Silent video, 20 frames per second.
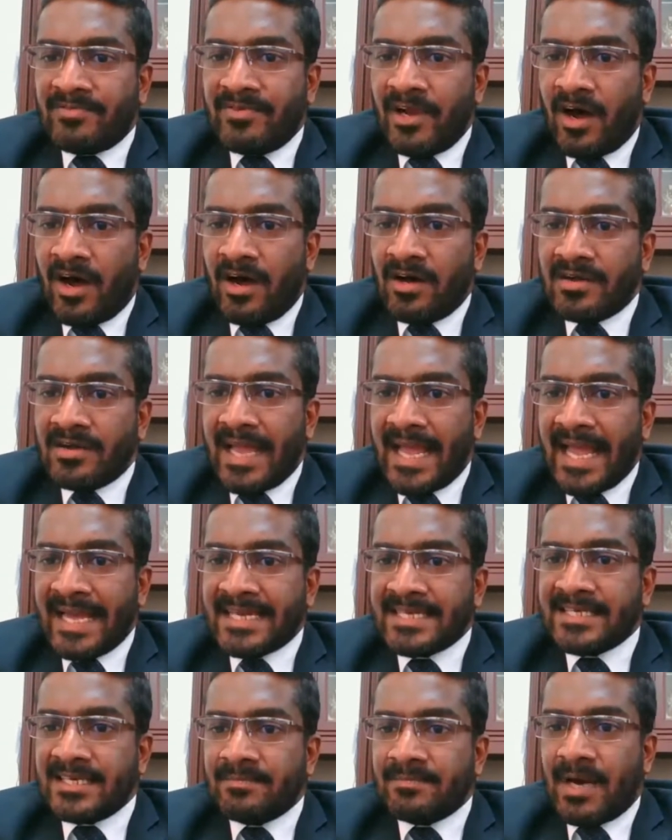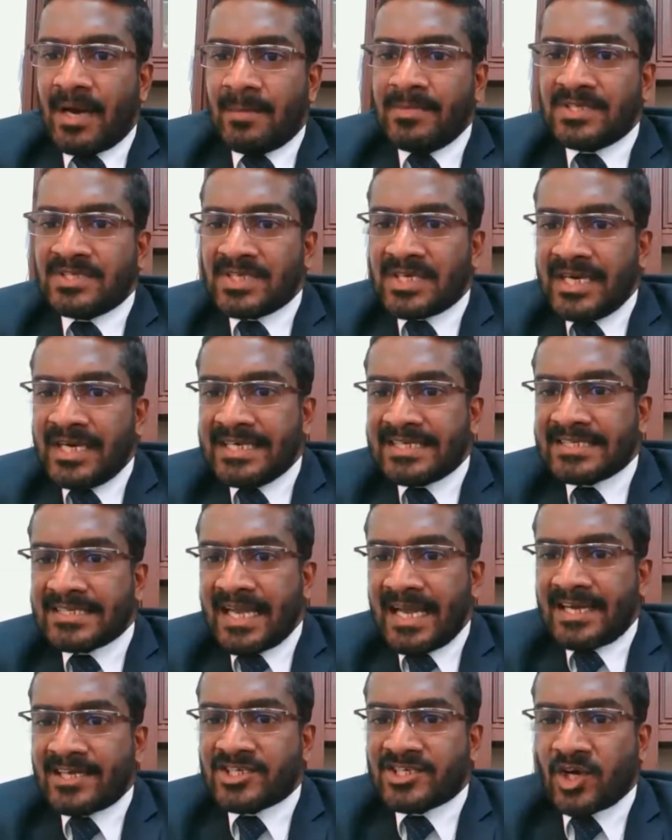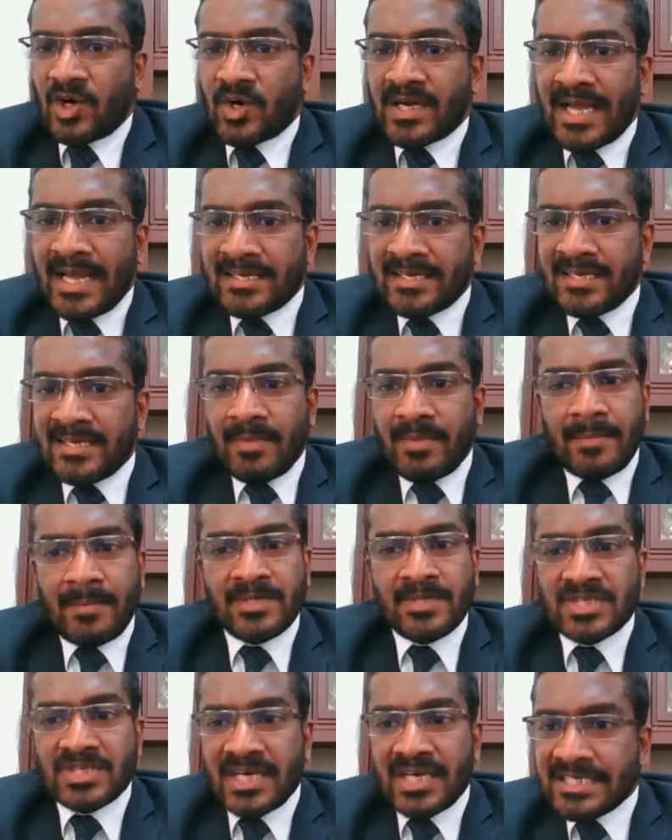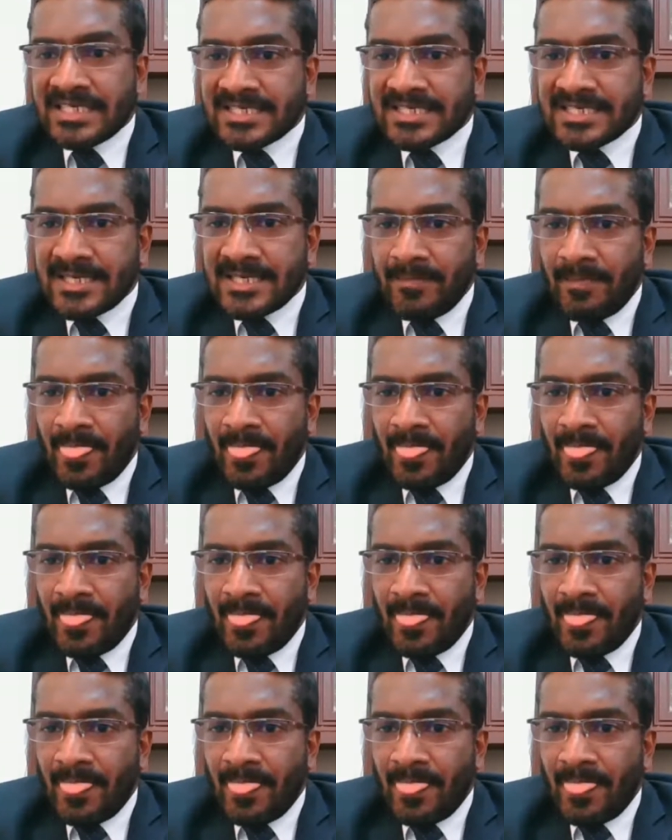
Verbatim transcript: long-acting barbiturates and short-acting barbiturates.